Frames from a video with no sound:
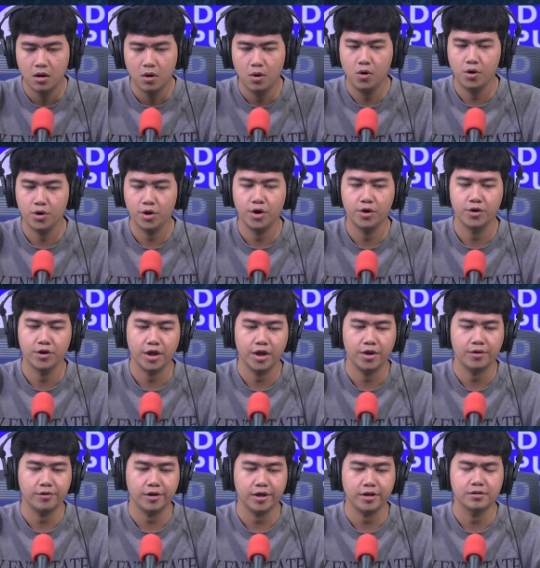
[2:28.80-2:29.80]
Okay,
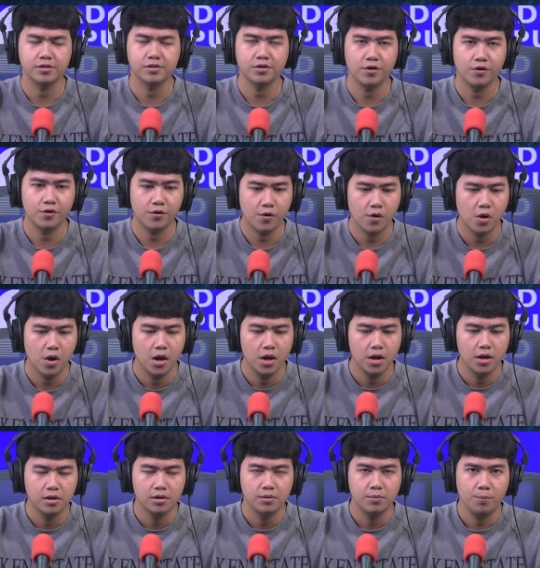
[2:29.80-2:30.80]
okay, okay. So
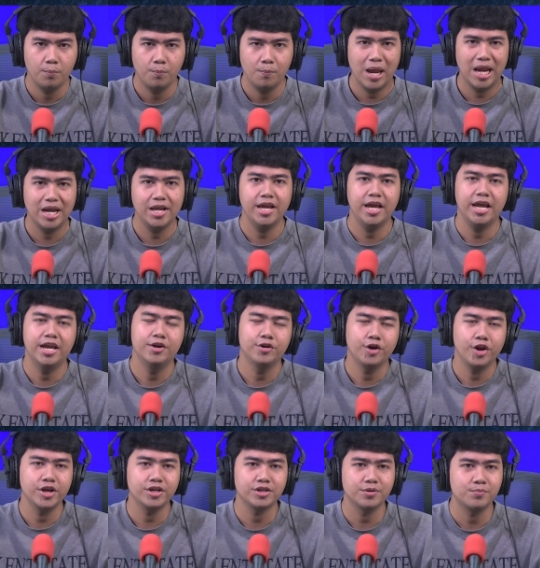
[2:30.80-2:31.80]
many
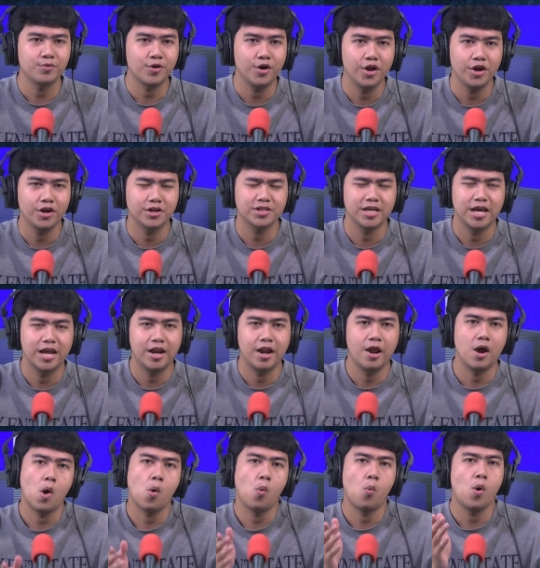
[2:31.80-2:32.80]
Indonesian products, and
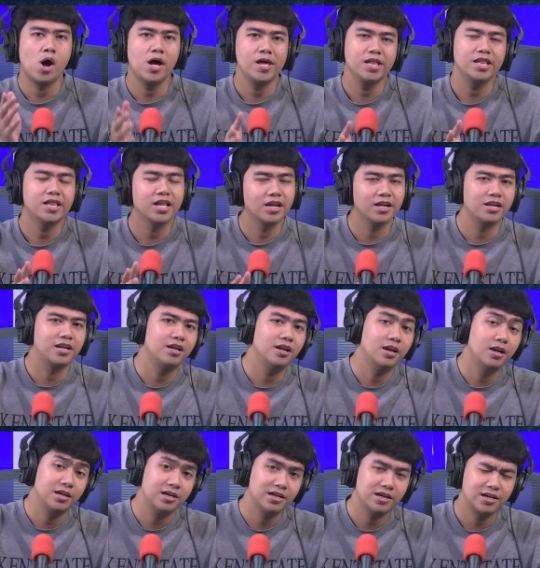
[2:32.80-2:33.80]
what the,
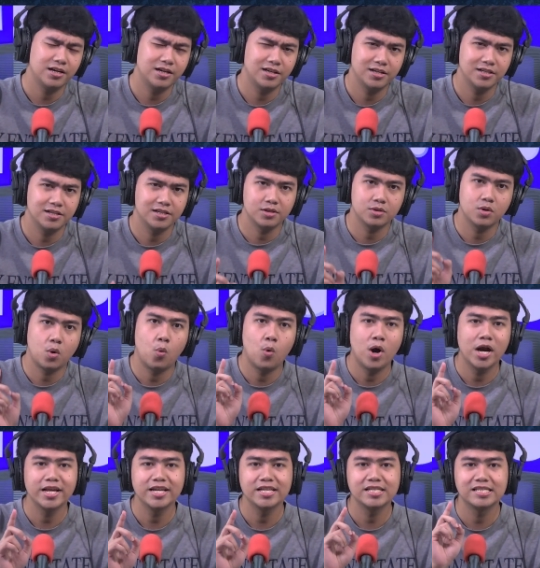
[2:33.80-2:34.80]
the
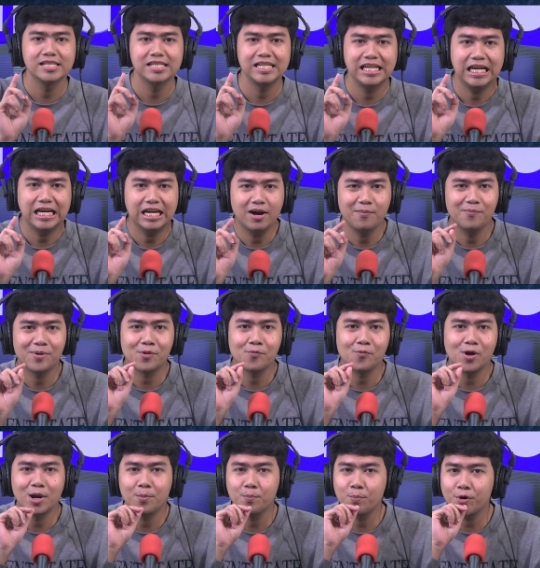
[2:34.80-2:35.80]
what is the number
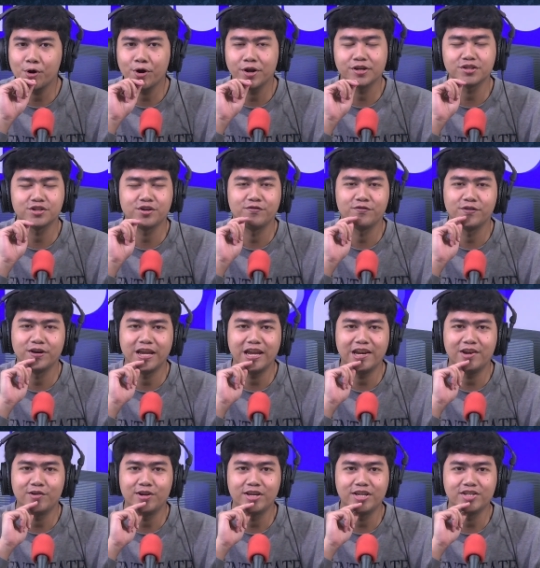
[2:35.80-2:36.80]
one products of the
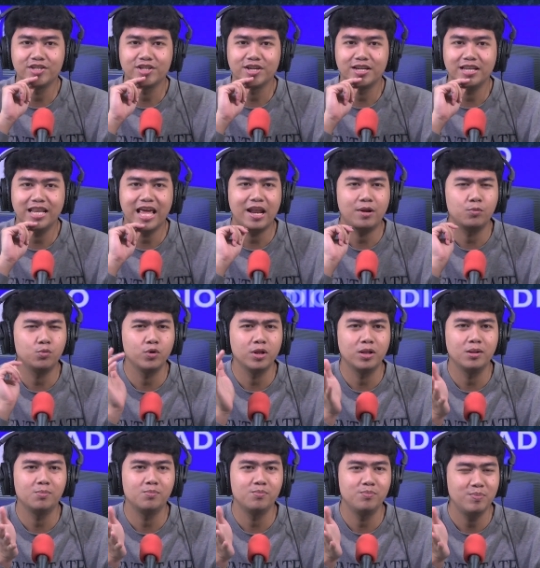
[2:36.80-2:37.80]
Indonesian that
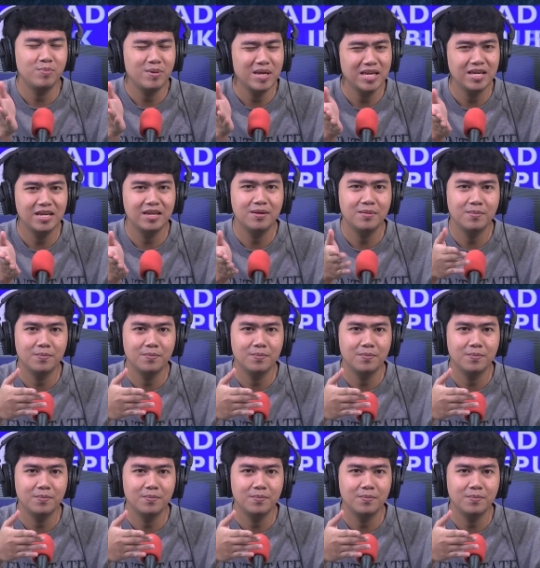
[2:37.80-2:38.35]
will uh, be mm-hmm.